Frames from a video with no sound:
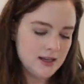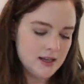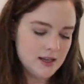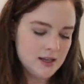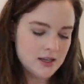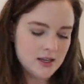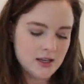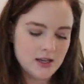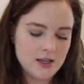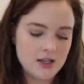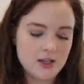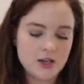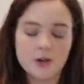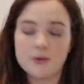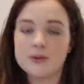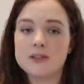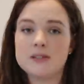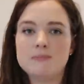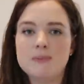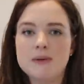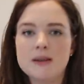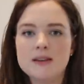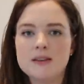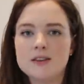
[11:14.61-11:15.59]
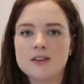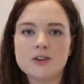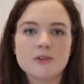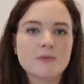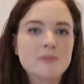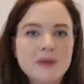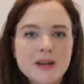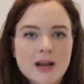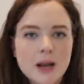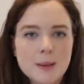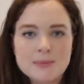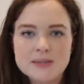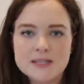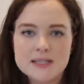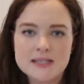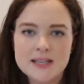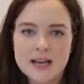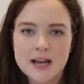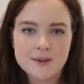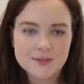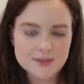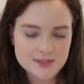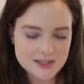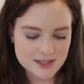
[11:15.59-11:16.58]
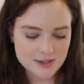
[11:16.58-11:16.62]
you, you know it's been there have been ups and
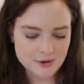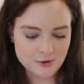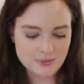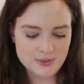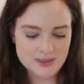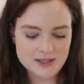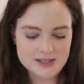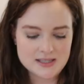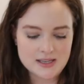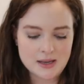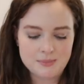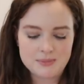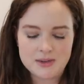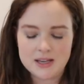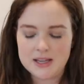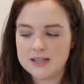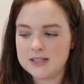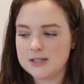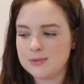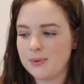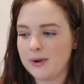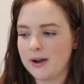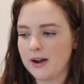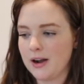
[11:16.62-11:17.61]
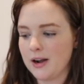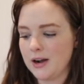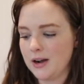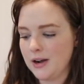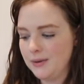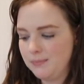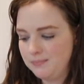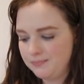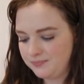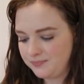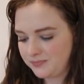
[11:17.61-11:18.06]
downs there have been some days where